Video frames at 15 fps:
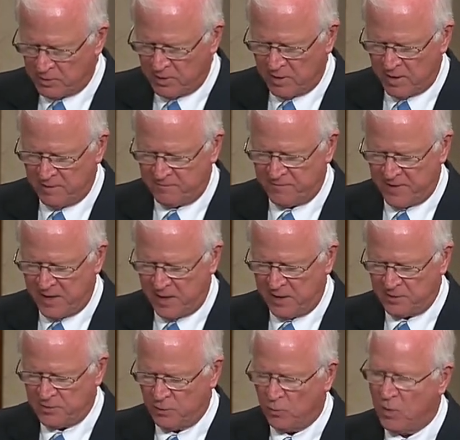Card
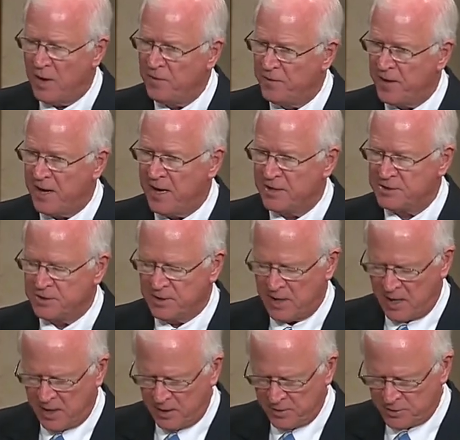fine to
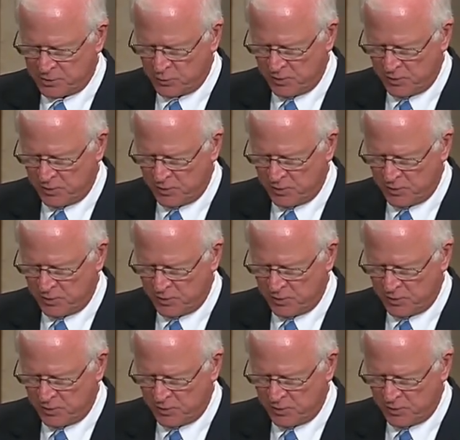$1,000,